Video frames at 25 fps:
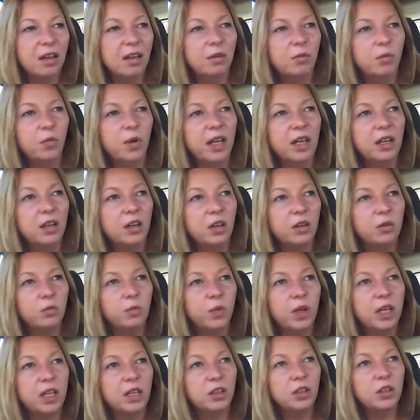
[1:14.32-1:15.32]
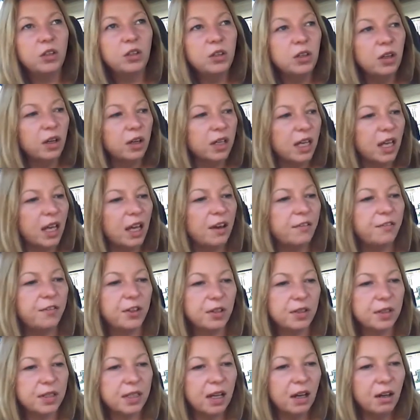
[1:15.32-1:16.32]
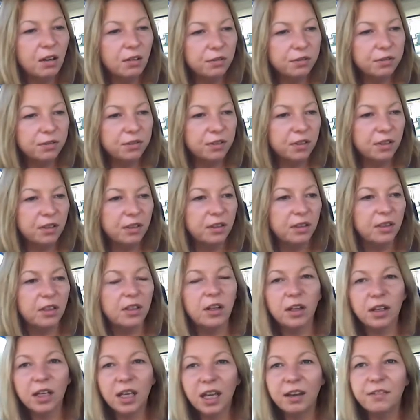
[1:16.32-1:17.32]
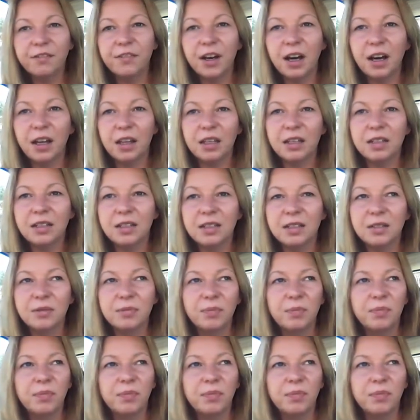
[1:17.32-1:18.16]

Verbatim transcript: when when you don't care for yourself, you don't care for others.